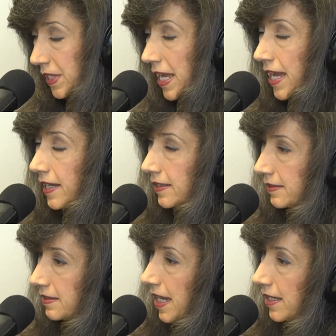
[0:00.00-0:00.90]
plan
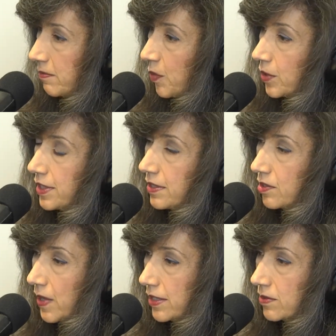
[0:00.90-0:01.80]
and point you in
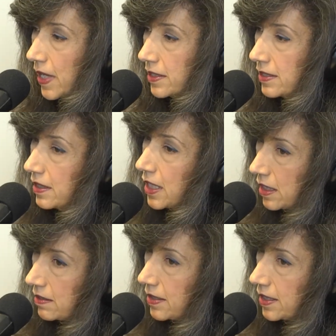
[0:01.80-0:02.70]
the right direction,
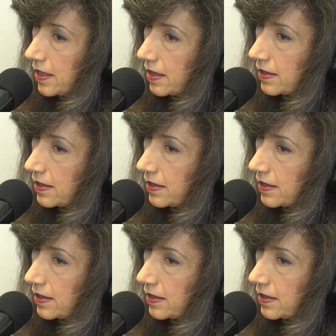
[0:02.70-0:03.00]
you can get